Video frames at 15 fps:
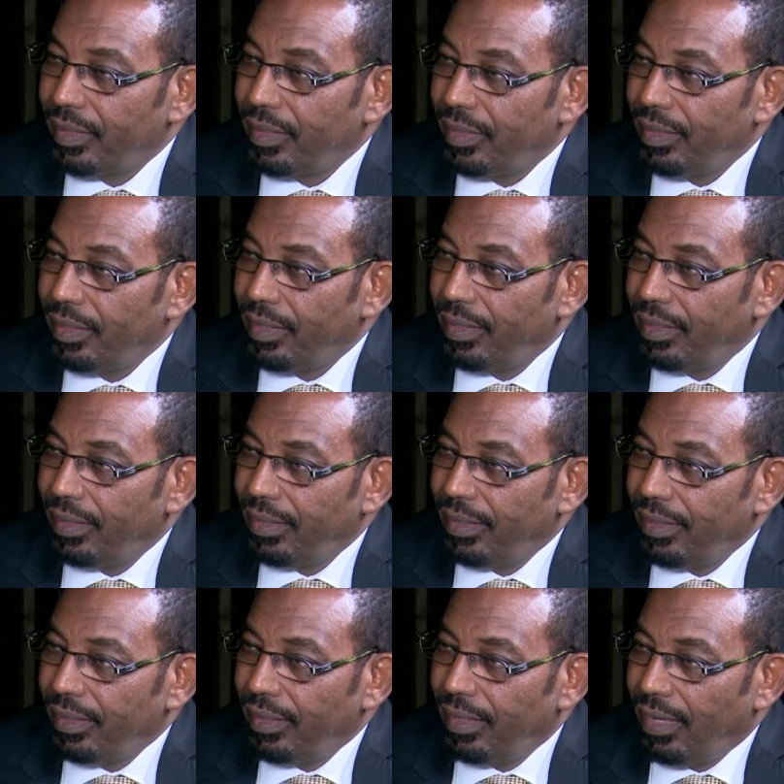
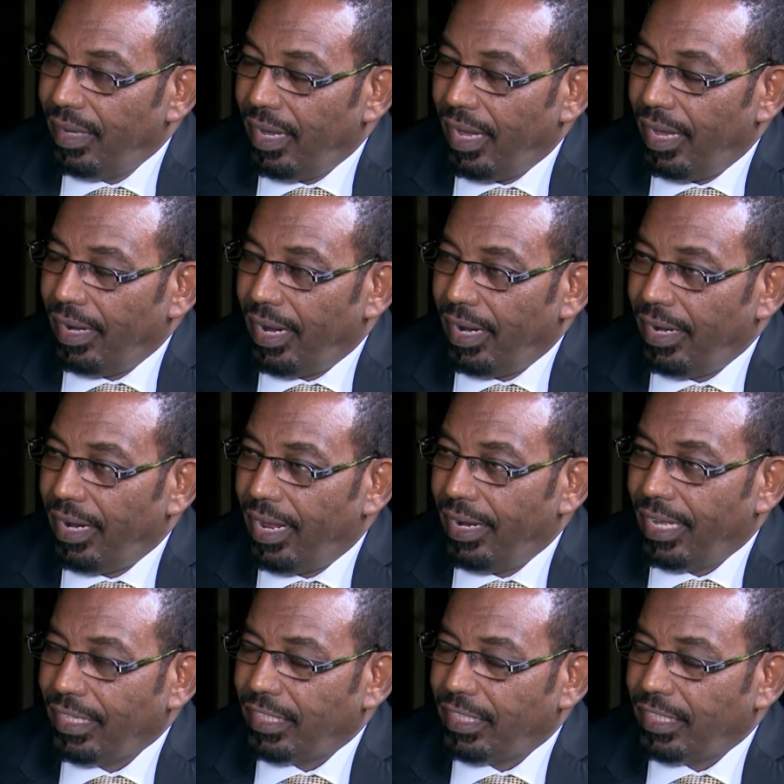maybe one of the things that I